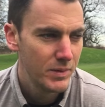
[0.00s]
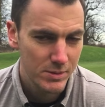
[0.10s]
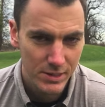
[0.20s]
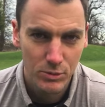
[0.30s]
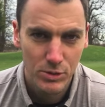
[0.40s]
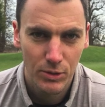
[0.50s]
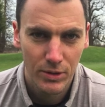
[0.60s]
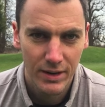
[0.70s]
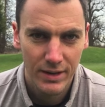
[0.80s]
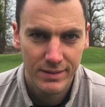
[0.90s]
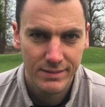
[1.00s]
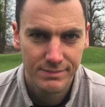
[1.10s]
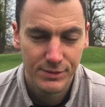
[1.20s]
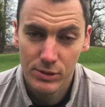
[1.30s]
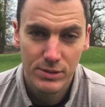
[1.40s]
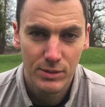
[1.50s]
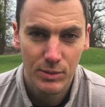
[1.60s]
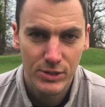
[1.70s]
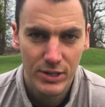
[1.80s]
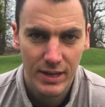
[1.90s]
I'm still talking, you're still
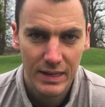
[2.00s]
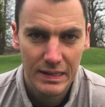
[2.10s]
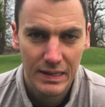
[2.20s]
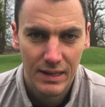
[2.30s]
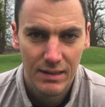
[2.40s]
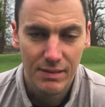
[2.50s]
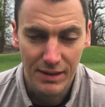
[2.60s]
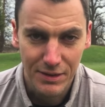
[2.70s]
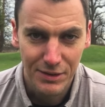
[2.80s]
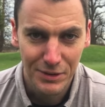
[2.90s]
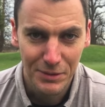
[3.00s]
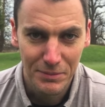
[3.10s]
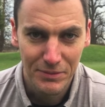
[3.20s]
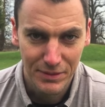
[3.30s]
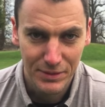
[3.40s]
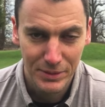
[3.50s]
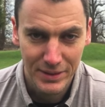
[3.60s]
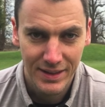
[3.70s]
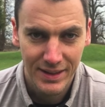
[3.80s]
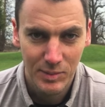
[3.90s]
watching it. Thank you for
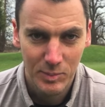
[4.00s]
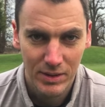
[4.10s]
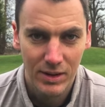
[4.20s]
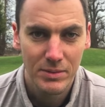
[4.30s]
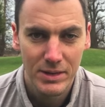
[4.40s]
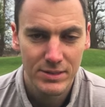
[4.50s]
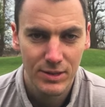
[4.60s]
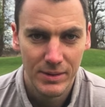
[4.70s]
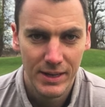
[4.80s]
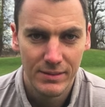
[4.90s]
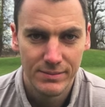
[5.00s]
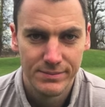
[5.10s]
doing that, but I'm gonna stop now.